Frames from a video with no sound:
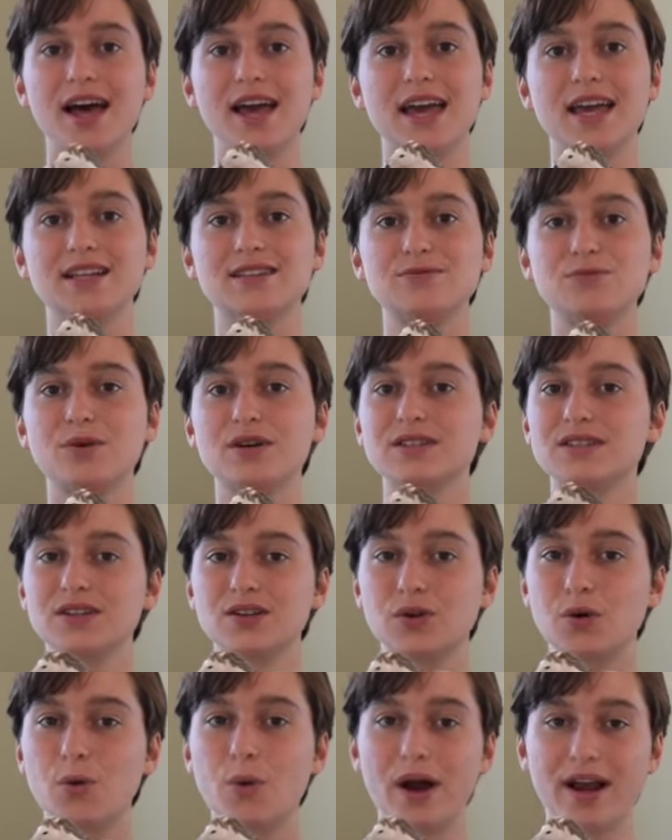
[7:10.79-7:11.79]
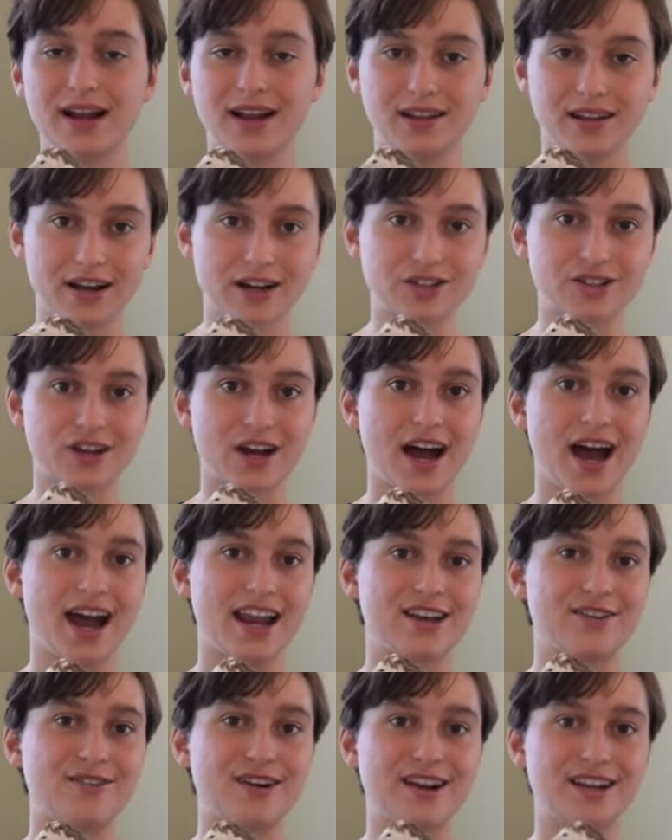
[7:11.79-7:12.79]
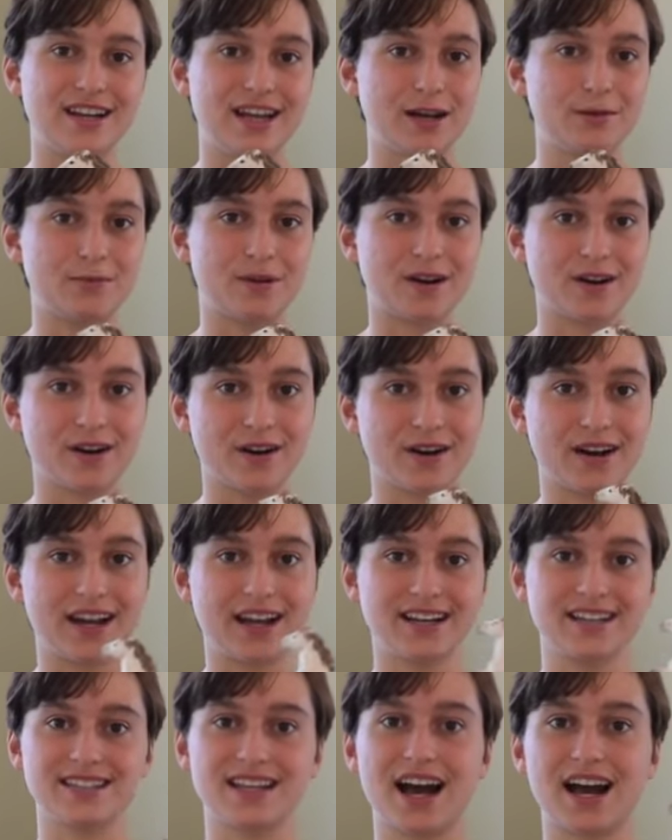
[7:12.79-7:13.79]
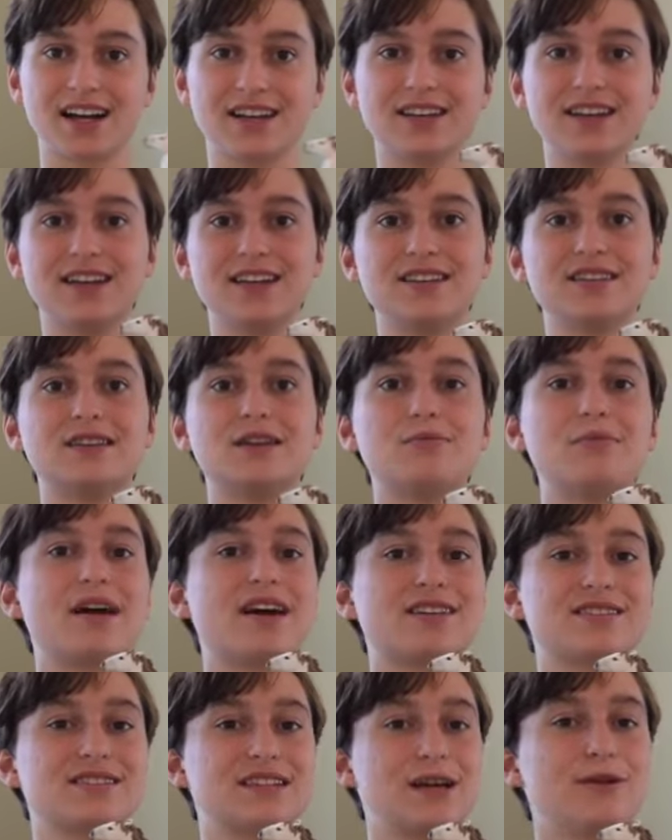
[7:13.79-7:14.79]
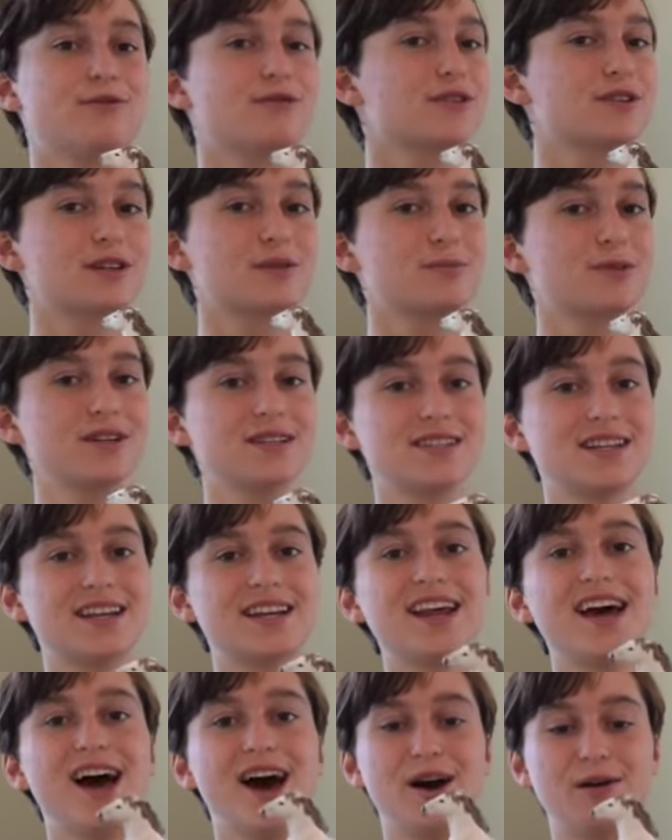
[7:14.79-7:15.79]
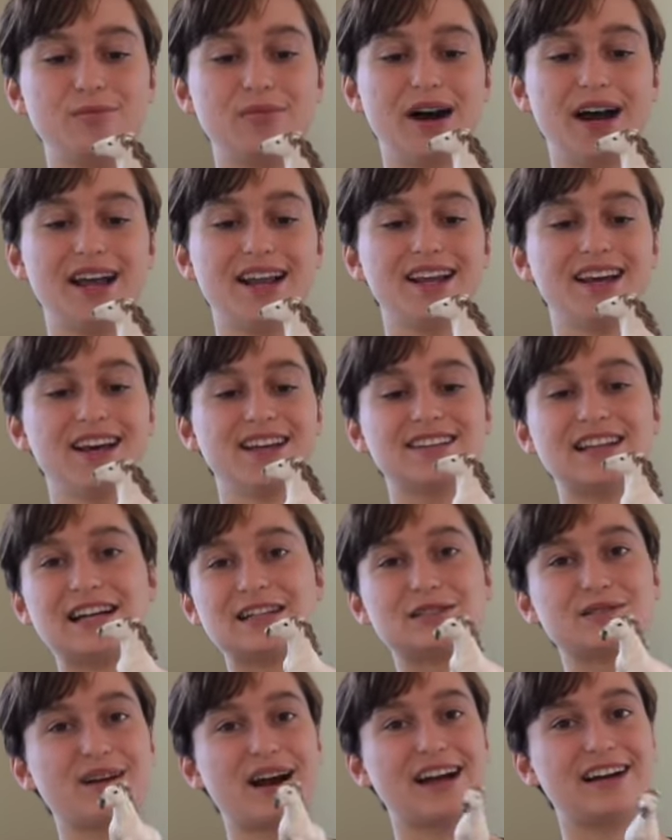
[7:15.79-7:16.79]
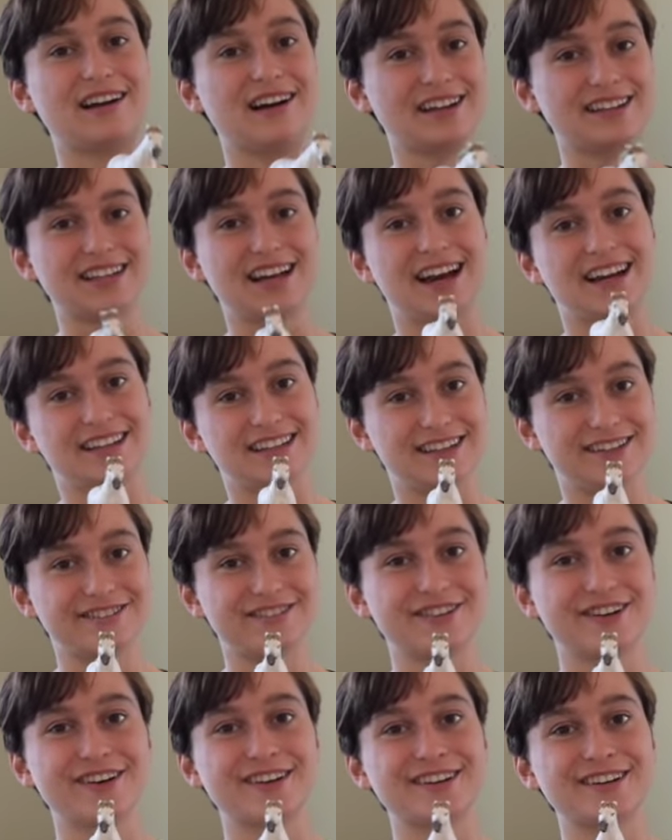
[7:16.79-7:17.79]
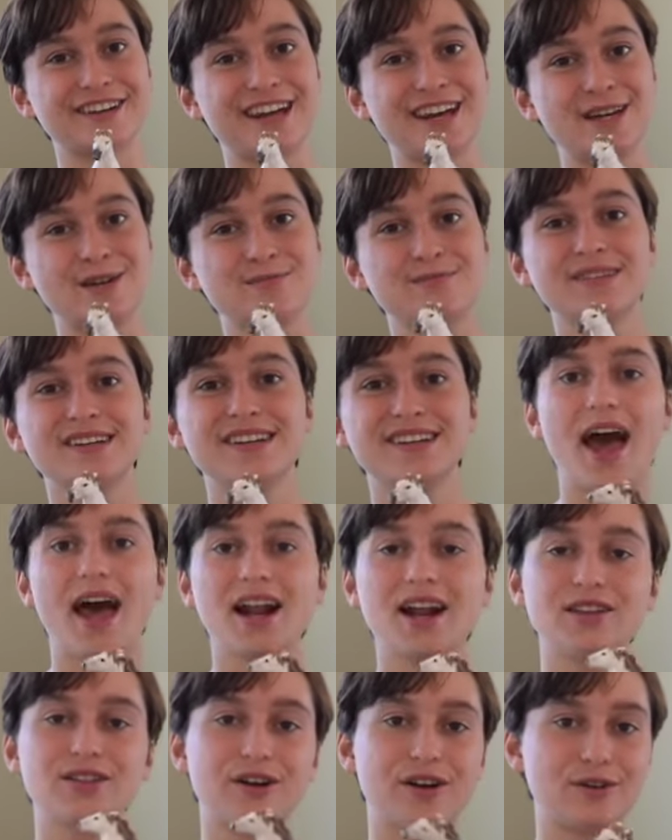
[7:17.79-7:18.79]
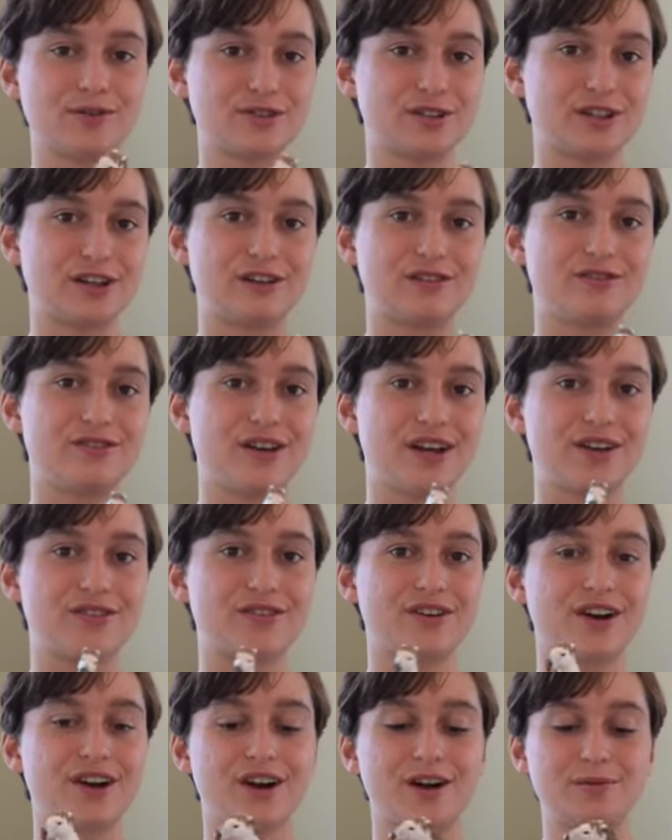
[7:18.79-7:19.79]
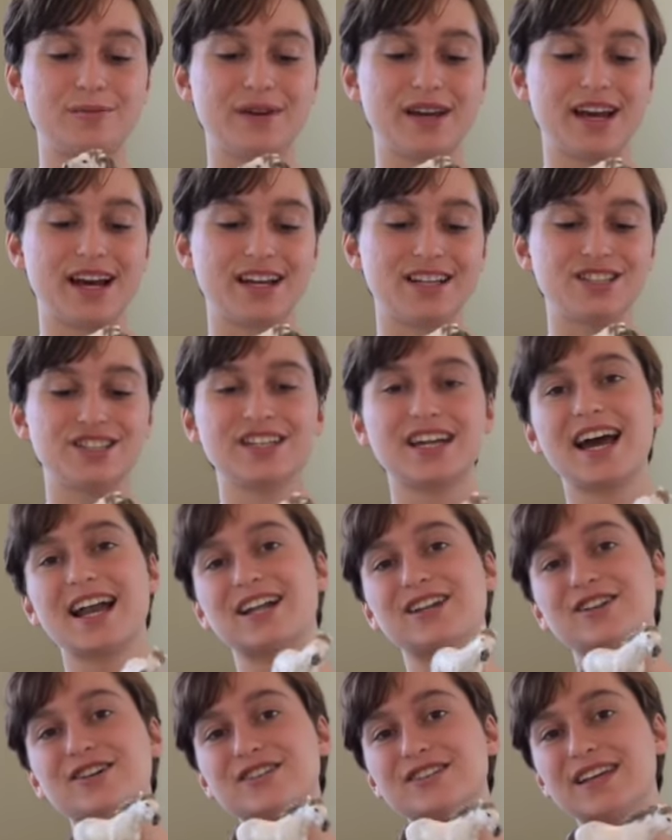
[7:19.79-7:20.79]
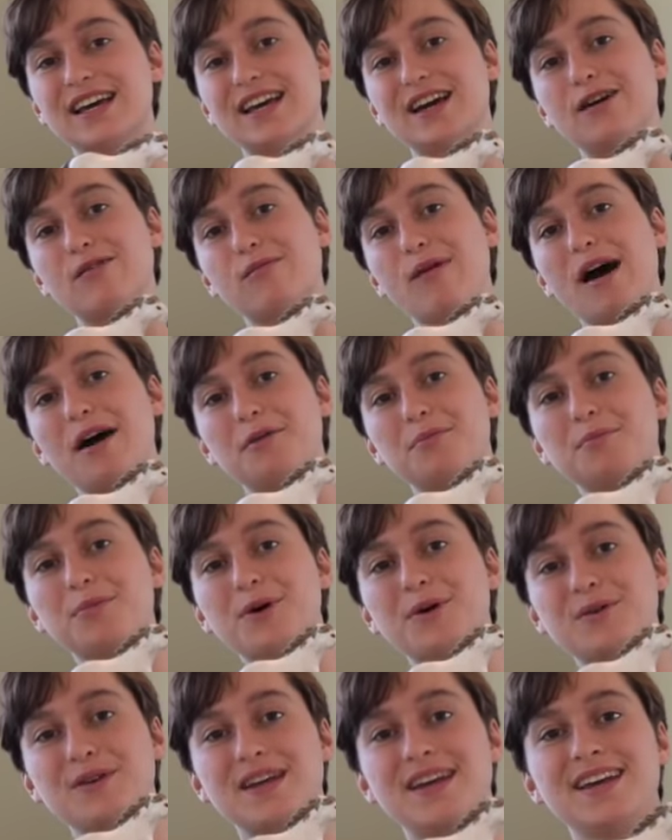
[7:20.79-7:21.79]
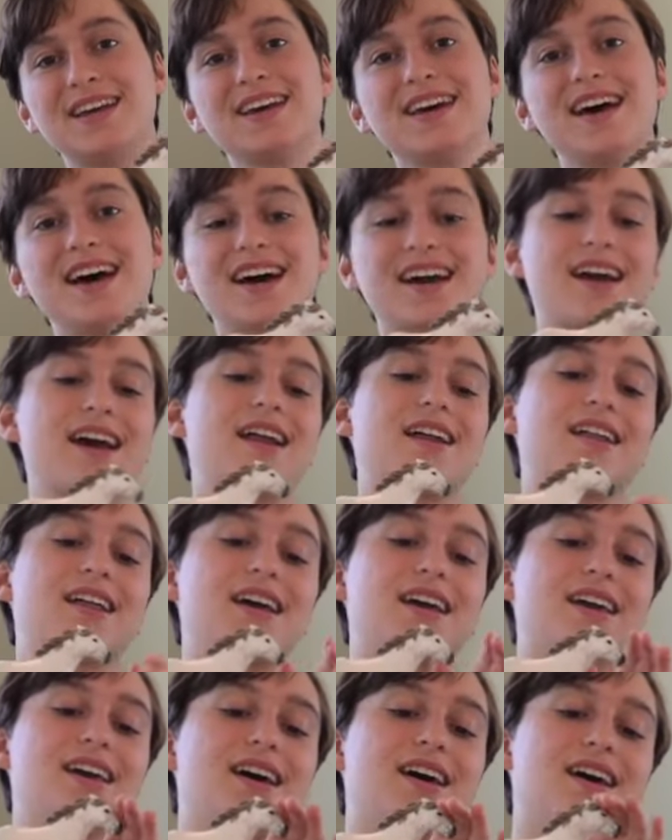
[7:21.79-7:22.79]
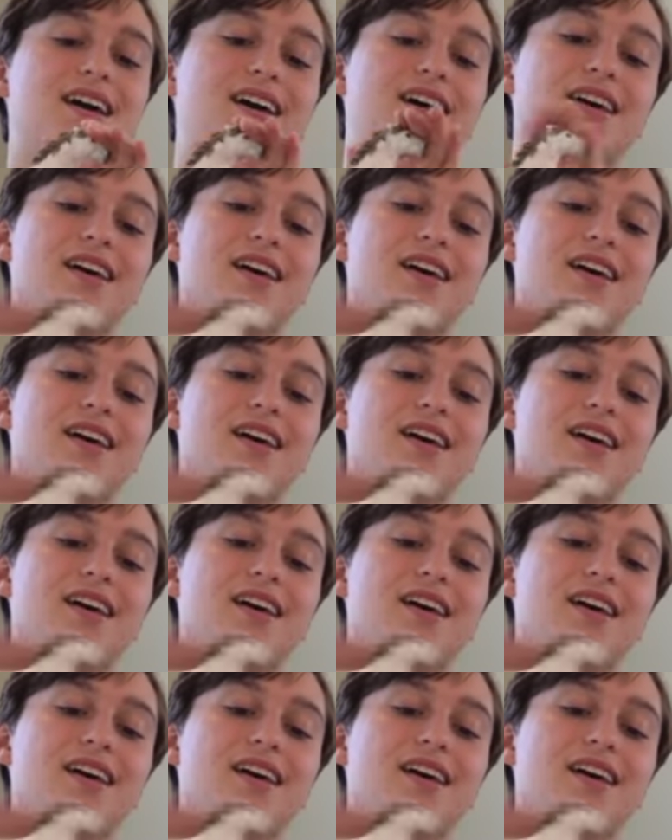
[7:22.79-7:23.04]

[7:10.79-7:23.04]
It wasn't quite Elektra. I didn't want to name her exactly the mare's name for some reason, but that's where I got the idea for her name. And I thought it was a good fit for her because she kind of looks like a wild pony, kind of like a